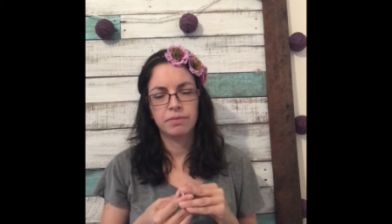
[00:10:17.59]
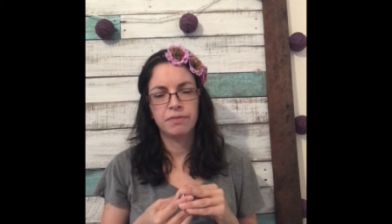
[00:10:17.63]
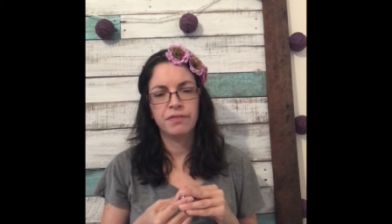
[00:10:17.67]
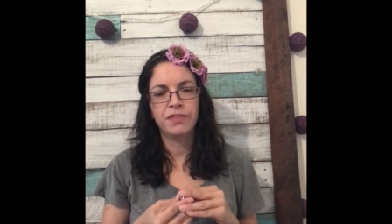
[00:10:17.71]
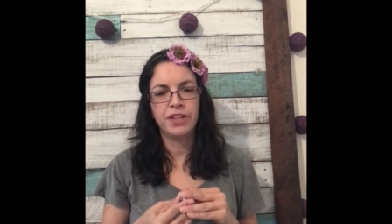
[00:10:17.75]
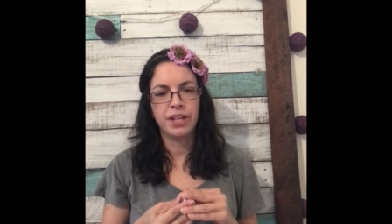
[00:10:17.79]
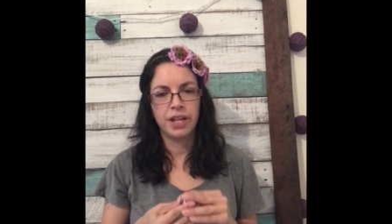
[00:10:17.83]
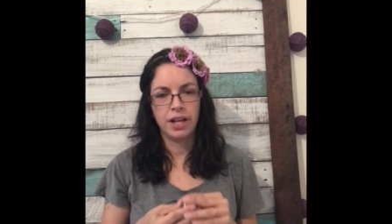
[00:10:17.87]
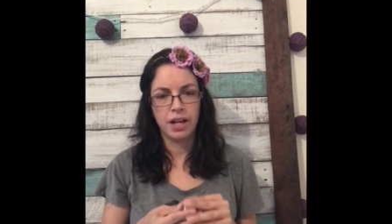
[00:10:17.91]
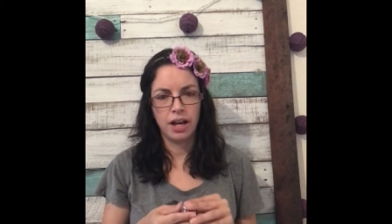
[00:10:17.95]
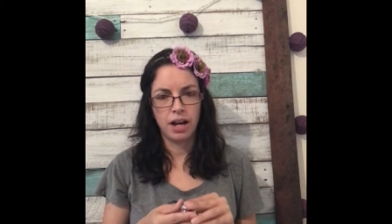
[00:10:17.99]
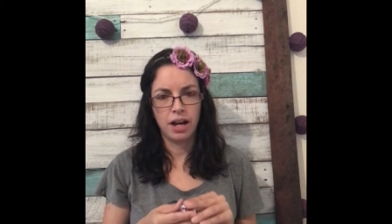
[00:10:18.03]

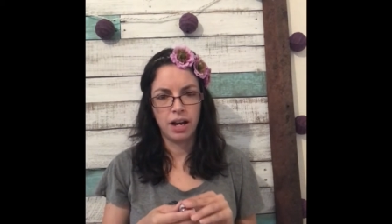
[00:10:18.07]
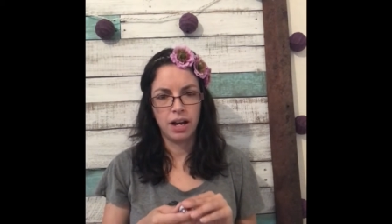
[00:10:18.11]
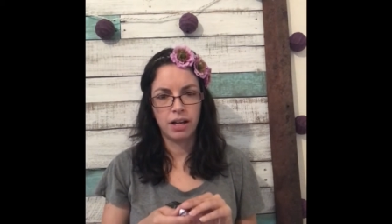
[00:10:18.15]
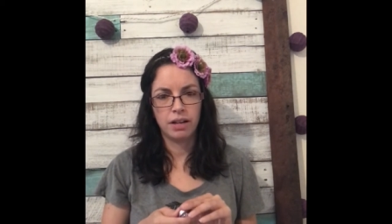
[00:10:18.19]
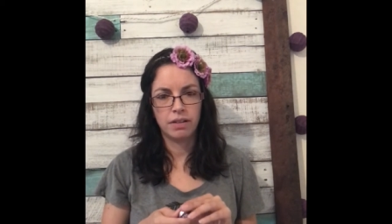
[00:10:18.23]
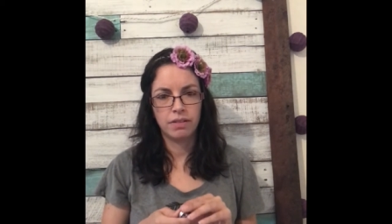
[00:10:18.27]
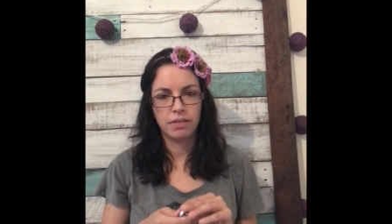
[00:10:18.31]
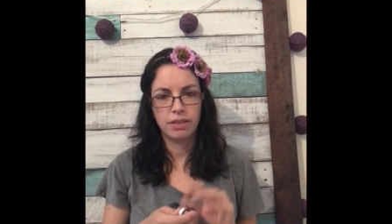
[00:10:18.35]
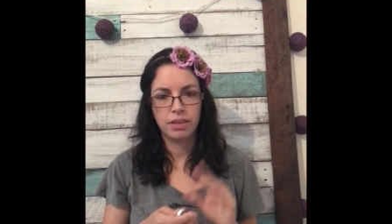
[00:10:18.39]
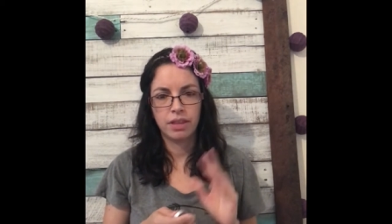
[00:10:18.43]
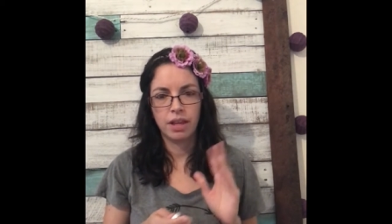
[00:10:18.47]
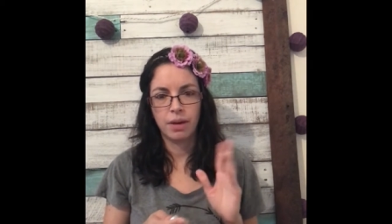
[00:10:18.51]
Vieja
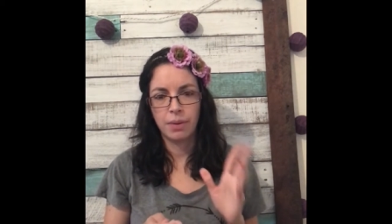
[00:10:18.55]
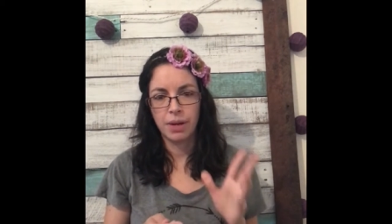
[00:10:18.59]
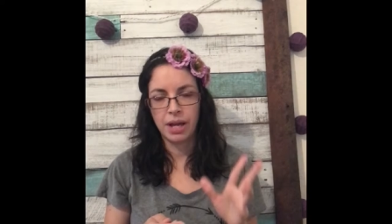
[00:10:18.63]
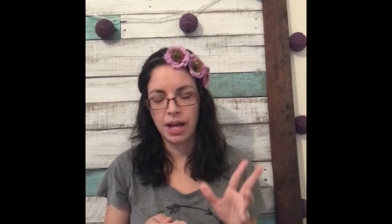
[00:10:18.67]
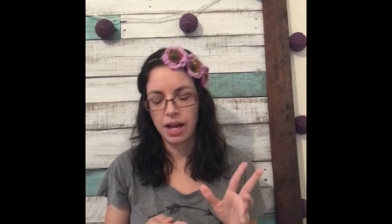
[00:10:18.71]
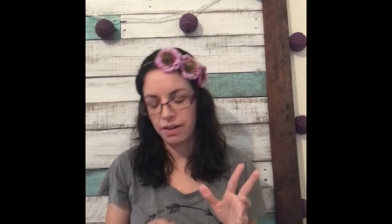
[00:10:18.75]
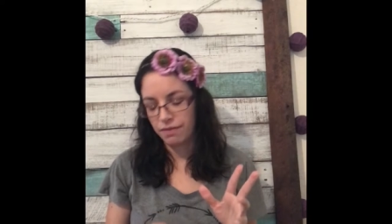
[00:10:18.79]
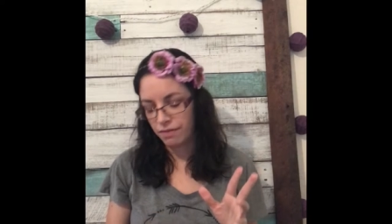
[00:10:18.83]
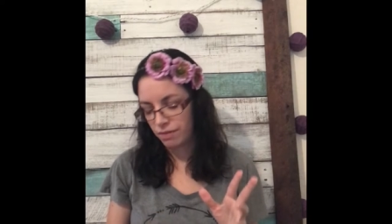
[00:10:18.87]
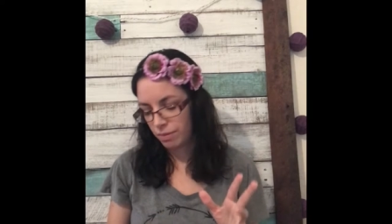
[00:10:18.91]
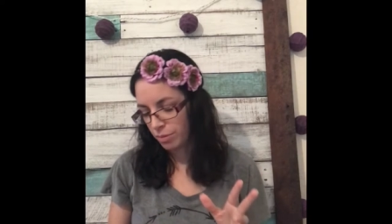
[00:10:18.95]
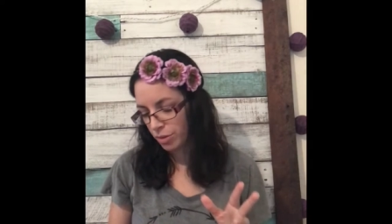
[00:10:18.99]
that we
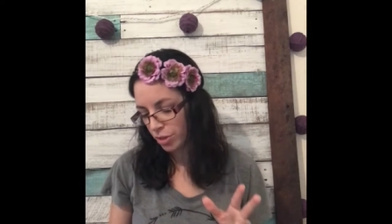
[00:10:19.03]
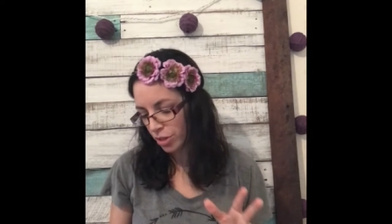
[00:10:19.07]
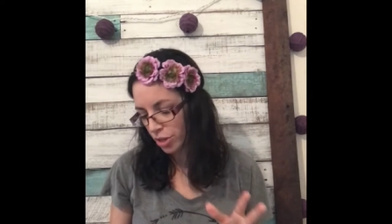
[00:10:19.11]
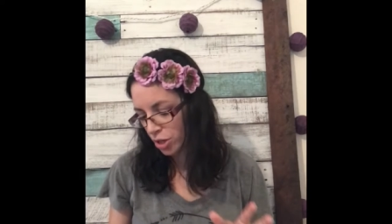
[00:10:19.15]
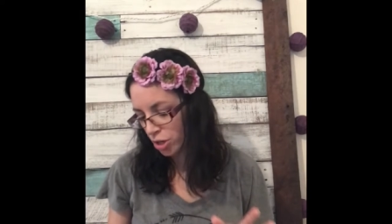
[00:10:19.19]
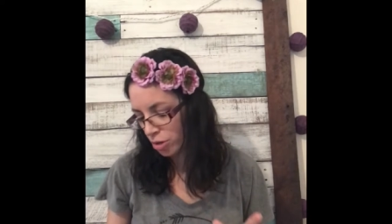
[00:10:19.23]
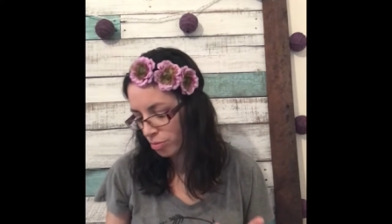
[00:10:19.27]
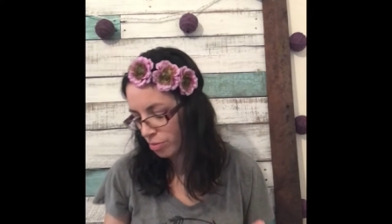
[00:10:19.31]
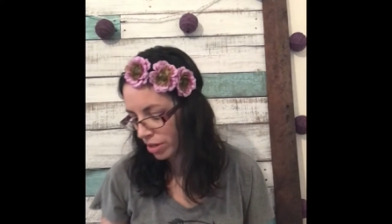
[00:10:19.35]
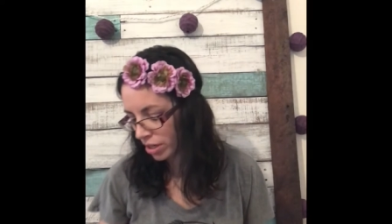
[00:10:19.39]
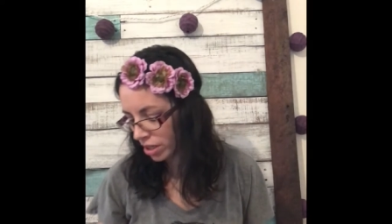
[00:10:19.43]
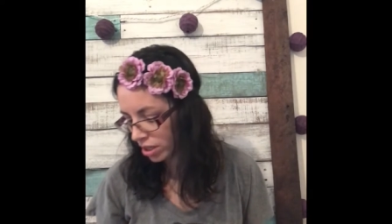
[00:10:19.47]
had from the
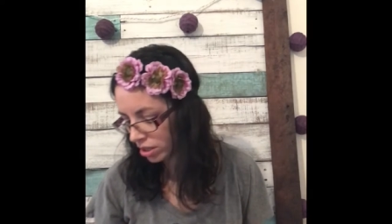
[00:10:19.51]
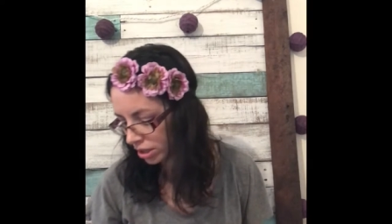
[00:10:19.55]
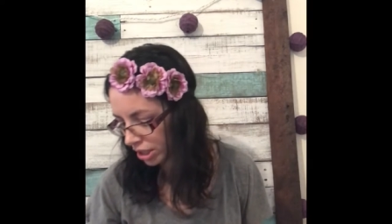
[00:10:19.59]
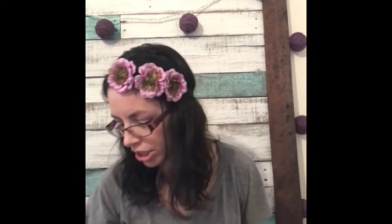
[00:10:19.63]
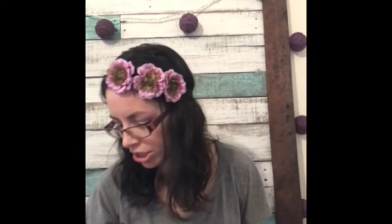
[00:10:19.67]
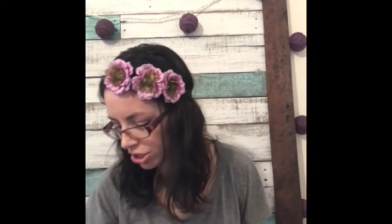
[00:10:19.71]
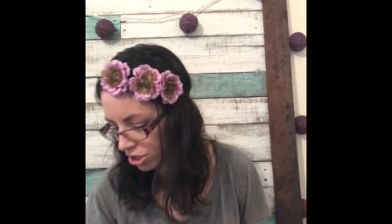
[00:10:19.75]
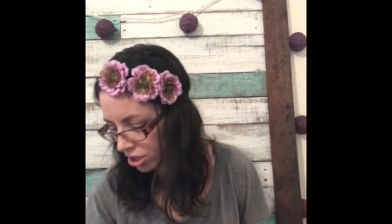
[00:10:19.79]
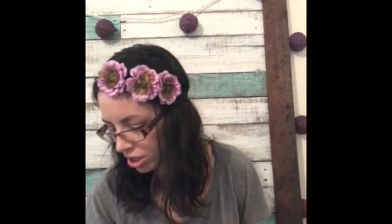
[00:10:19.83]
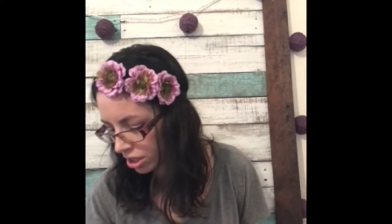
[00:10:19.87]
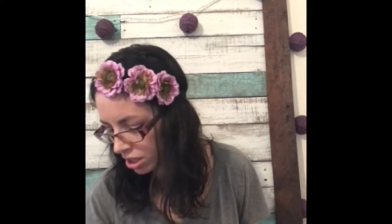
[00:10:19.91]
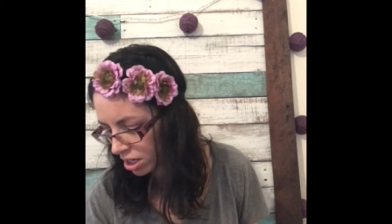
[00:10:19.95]
Cuban
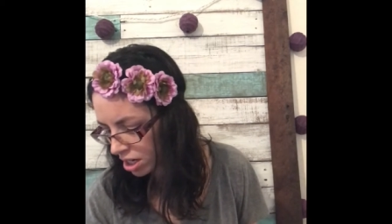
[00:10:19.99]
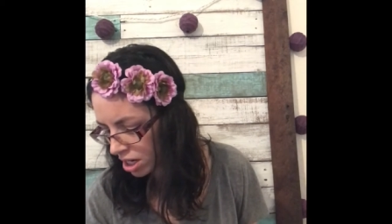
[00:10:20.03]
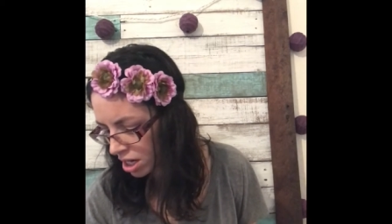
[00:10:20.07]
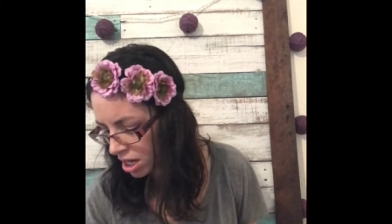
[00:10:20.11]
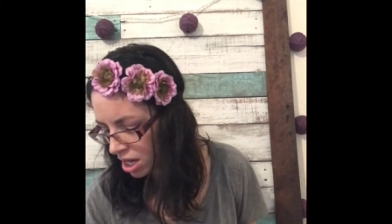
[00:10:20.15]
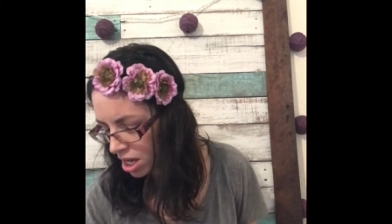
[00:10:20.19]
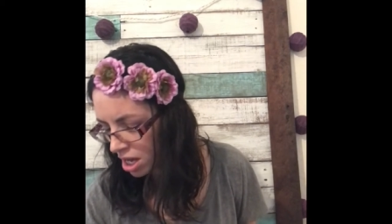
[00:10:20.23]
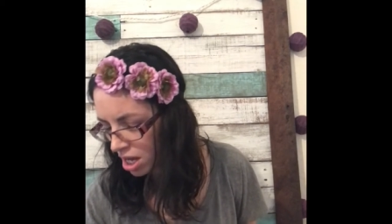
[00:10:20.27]
collection.